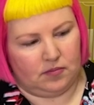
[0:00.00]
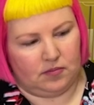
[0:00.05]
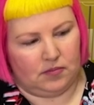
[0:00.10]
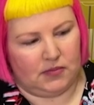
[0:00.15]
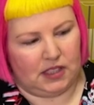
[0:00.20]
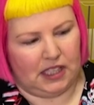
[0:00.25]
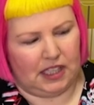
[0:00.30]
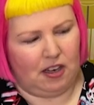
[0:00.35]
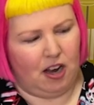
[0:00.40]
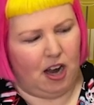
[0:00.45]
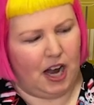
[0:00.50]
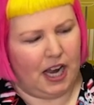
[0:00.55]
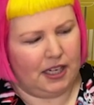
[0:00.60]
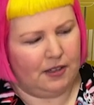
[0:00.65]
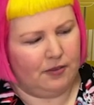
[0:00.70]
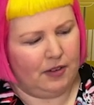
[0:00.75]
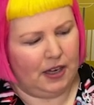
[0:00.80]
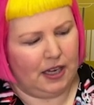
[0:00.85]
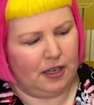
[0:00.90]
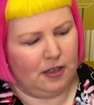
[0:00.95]
and kind
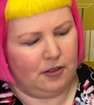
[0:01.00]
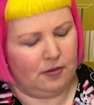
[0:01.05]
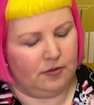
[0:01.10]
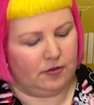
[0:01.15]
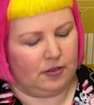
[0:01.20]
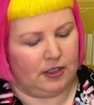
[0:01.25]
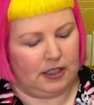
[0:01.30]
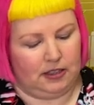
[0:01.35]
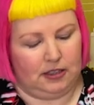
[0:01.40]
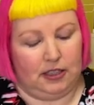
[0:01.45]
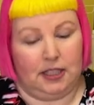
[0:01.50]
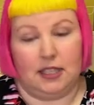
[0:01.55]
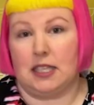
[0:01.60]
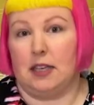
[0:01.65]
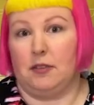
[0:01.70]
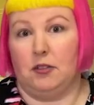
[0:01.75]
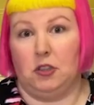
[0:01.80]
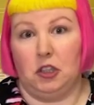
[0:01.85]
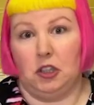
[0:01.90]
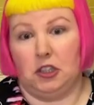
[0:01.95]
of have like, let's
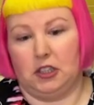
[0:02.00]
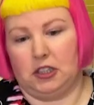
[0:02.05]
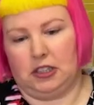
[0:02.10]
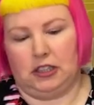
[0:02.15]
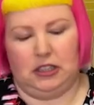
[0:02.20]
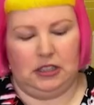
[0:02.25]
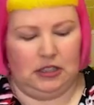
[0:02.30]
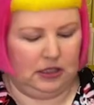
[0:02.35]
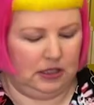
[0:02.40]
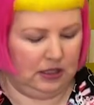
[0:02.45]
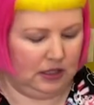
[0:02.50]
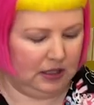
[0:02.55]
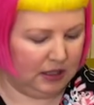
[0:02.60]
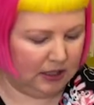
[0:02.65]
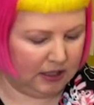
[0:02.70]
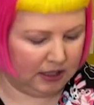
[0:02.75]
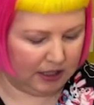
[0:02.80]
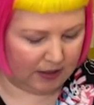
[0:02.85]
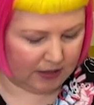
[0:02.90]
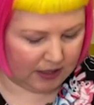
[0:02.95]
have a look.
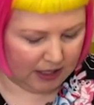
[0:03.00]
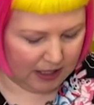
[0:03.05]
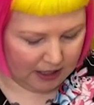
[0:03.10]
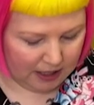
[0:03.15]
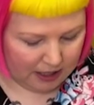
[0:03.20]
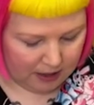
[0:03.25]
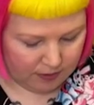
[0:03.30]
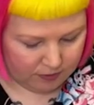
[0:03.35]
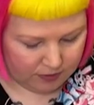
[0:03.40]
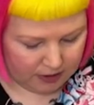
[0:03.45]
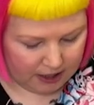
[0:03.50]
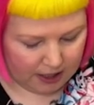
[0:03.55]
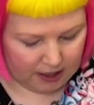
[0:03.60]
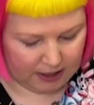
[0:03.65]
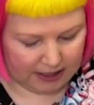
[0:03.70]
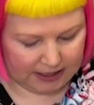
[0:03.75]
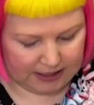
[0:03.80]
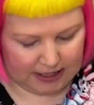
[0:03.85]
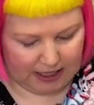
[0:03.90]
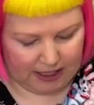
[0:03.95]
Yeah, they have, yeah,
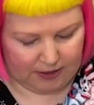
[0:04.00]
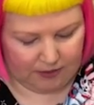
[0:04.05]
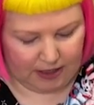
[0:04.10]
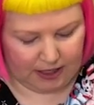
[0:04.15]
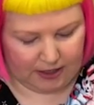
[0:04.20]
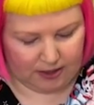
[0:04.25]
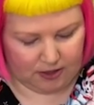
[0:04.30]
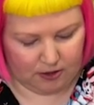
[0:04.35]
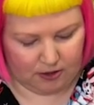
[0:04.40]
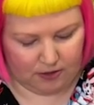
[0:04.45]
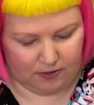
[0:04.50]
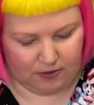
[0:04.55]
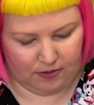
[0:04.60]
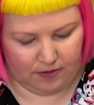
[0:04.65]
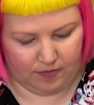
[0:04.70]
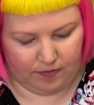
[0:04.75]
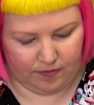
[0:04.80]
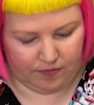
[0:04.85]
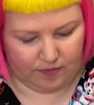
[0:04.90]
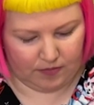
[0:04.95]
like they have that sort of
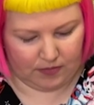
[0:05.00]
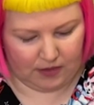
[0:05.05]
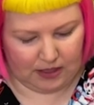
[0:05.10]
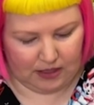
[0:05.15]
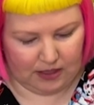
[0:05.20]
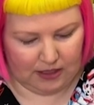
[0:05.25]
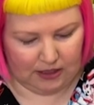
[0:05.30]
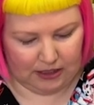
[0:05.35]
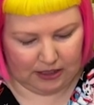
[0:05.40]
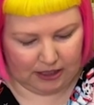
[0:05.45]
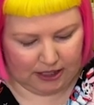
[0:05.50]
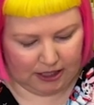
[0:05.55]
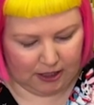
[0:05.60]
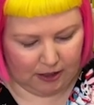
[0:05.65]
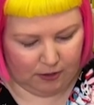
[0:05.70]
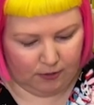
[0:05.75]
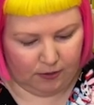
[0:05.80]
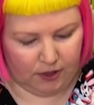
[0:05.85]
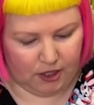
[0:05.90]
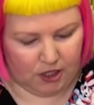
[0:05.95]

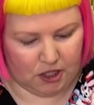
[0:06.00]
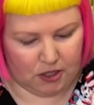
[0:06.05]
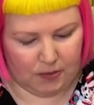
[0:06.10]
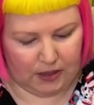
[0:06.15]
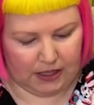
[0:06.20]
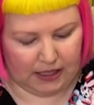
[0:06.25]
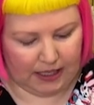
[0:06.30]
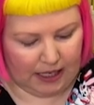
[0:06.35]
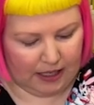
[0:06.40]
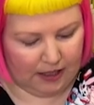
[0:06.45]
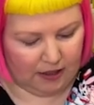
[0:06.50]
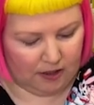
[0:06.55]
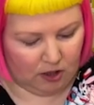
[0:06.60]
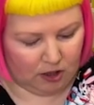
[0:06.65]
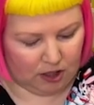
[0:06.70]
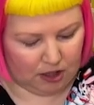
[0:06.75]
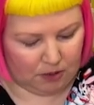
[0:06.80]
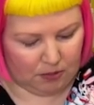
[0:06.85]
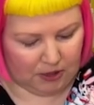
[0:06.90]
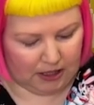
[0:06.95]
linen finish, but again,
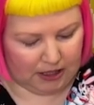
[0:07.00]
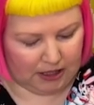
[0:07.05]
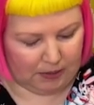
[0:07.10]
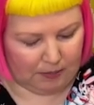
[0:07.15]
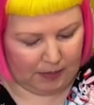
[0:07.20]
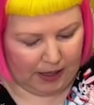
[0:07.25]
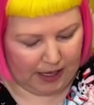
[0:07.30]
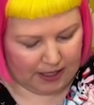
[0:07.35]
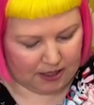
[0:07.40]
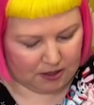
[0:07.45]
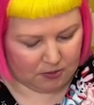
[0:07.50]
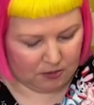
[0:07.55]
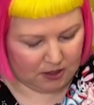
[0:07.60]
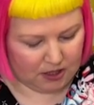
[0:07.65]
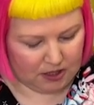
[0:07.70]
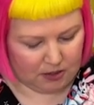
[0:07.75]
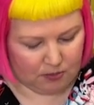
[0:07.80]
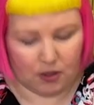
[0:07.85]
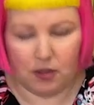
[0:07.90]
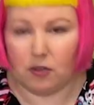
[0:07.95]
not completely matte.
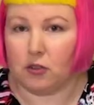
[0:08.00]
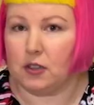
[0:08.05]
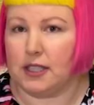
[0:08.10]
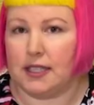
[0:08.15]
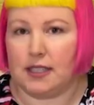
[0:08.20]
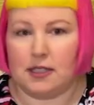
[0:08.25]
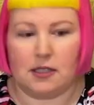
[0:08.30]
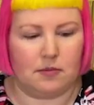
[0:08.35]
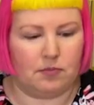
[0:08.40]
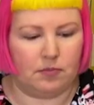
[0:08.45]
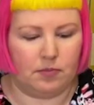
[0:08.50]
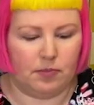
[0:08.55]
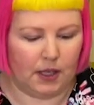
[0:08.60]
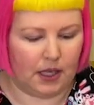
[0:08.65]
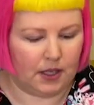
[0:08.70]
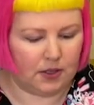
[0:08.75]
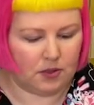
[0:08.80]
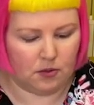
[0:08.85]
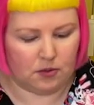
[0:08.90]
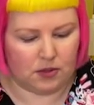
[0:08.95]
What's with all these
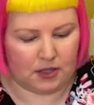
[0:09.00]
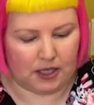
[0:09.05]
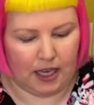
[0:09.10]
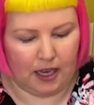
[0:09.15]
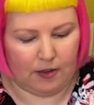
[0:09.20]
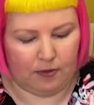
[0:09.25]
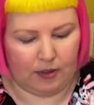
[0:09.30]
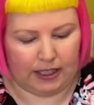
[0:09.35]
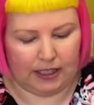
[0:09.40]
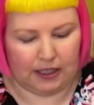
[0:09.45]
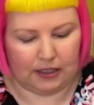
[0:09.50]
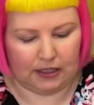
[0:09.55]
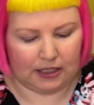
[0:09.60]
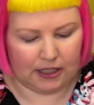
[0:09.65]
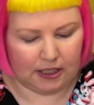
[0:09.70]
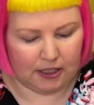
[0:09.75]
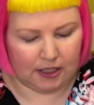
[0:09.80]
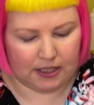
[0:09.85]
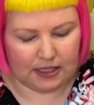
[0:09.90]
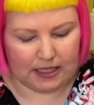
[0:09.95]
puzzles that have like a
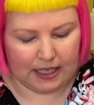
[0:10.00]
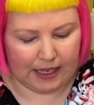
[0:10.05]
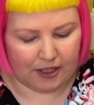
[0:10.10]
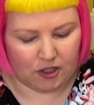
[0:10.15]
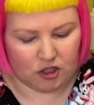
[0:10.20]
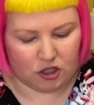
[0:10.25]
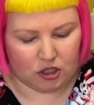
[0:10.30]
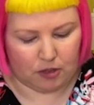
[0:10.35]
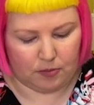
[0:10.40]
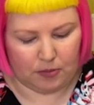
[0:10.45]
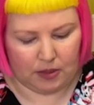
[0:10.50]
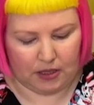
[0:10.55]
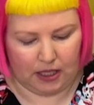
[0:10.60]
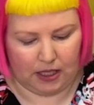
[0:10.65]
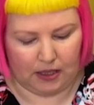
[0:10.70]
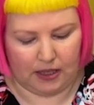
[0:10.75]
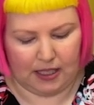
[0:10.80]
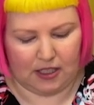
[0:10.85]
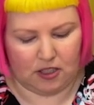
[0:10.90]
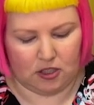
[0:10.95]
linen texture, but
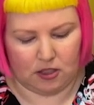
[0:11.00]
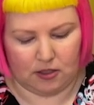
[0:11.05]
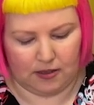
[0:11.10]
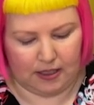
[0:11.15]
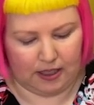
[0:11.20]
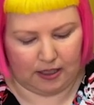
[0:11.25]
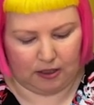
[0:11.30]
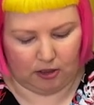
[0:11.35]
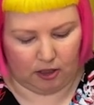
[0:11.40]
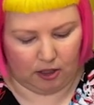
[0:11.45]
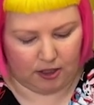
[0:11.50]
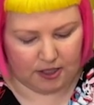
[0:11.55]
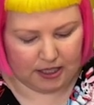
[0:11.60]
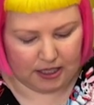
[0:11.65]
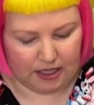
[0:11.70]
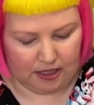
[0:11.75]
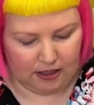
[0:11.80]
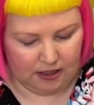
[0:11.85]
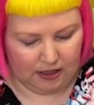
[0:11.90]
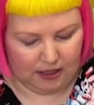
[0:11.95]
then they're, they're
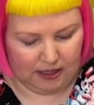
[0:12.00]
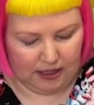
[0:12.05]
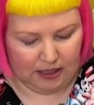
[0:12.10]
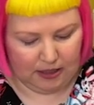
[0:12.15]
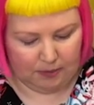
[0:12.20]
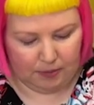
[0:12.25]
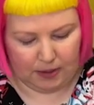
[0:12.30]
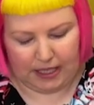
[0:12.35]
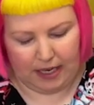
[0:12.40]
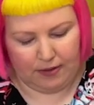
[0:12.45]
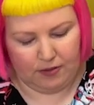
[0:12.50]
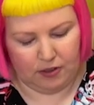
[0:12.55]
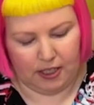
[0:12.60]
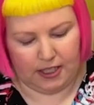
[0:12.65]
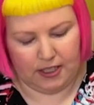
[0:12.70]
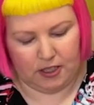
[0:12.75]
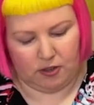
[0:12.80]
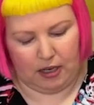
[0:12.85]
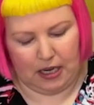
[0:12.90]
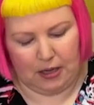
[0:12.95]
glossy, but they have a
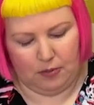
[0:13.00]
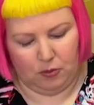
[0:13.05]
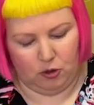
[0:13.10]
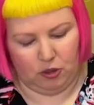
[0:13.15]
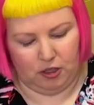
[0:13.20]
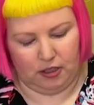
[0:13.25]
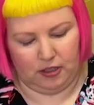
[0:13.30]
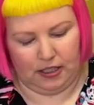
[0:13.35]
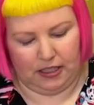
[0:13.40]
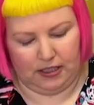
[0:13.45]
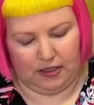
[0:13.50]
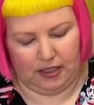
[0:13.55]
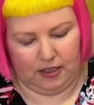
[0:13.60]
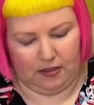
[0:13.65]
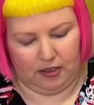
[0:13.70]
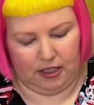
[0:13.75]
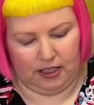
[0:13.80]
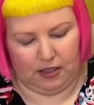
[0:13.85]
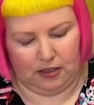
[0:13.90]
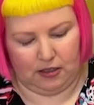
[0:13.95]
nice gray board and
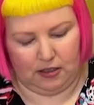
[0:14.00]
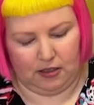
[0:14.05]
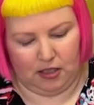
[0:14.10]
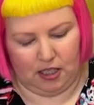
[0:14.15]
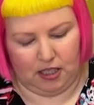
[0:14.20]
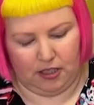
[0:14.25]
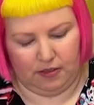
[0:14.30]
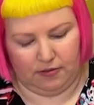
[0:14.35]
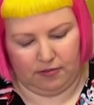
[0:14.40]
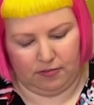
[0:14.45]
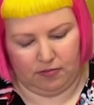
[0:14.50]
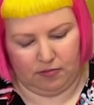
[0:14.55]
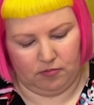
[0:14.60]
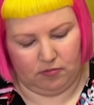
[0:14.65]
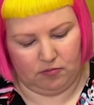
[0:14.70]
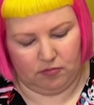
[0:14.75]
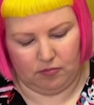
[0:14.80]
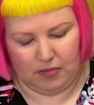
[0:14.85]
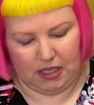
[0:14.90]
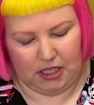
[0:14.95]
they're like kind of
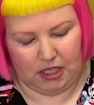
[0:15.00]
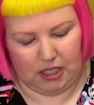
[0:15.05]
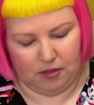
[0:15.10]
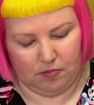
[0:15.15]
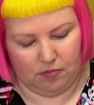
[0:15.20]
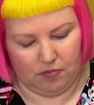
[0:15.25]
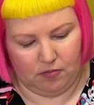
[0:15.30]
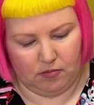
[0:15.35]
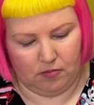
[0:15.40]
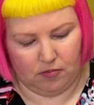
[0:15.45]
medium,